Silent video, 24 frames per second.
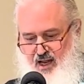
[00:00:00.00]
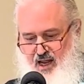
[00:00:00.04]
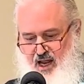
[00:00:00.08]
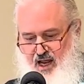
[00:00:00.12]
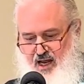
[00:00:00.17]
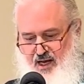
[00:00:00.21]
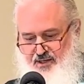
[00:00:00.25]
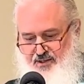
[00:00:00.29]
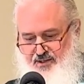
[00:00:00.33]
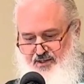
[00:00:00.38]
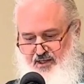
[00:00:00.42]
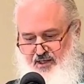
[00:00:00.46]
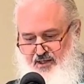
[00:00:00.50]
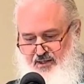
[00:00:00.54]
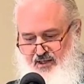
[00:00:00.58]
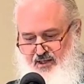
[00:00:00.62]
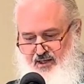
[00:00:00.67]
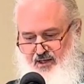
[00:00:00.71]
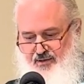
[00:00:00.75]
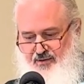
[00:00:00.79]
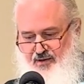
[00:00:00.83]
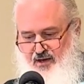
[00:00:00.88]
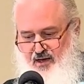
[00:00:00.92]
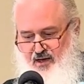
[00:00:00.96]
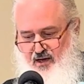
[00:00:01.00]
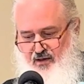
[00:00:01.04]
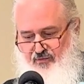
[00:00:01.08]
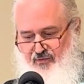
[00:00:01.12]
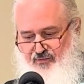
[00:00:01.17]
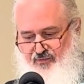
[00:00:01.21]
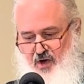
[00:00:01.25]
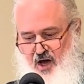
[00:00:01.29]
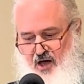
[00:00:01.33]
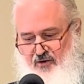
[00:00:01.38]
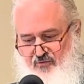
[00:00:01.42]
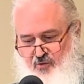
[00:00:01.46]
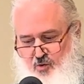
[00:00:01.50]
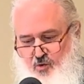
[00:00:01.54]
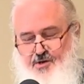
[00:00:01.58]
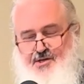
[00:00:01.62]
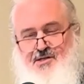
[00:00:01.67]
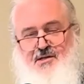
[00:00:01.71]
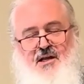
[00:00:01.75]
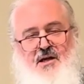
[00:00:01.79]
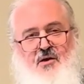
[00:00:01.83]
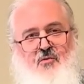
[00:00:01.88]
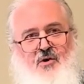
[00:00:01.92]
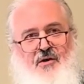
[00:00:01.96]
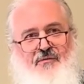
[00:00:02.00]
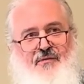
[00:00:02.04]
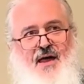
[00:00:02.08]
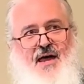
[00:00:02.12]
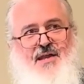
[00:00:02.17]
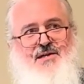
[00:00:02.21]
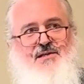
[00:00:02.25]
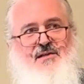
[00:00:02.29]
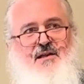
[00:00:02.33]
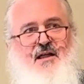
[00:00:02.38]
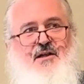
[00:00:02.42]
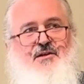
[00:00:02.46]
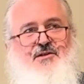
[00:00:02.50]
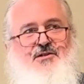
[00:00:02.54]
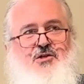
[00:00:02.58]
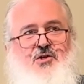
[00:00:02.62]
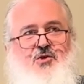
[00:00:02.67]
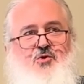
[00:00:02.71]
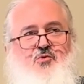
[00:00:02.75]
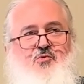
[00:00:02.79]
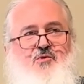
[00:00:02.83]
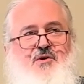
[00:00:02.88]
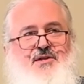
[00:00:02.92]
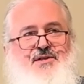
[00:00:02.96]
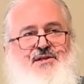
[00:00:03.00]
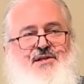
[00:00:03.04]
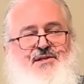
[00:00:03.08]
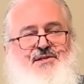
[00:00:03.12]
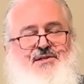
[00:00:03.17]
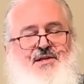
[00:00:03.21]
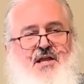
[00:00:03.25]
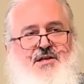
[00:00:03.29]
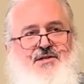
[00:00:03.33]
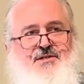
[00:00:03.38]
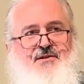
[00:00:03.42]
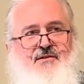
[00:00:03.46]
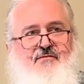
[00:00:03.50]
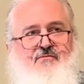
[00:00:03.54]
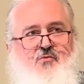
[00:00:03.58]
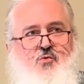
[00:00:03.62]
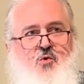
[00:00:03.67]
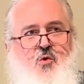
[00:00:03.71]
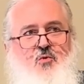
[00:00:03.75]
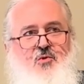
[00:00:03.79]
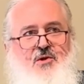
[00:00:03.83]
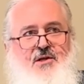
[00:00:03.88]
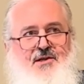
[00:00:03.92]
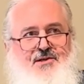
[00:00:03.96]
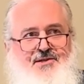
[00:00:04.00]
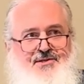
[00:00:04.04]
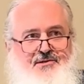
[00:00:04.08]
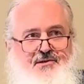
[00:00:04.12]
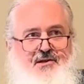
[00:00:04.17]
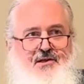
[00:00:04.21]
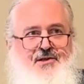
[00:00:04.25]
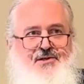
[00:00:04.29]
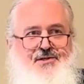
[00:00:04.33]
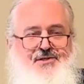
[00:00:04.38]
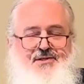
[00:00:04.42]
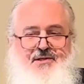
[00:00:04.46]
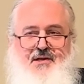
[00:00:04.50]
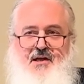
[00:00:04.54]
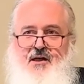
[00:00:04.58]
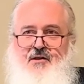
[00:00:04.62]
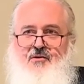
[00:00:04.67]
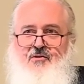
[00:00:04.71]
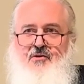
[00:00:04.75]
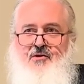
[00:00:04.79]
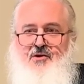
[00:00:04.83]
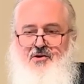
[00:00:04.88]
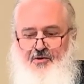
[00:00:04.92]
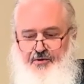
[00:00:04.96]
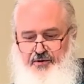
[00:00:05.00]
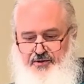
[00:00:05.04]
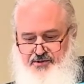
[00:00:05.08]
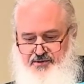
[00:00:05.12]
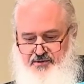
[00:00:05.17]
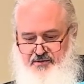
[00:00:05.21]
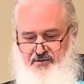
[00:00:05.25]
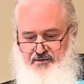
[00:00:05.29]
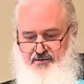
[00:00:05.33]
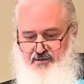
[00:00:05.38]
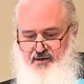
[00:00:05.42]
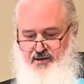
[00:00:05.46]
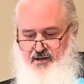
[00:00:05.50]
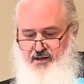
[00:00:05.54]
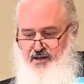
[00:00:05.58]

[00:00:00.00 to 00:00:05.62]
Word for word: And uh, unfortunately, what that's led to is a sense of rootlessness in our culture,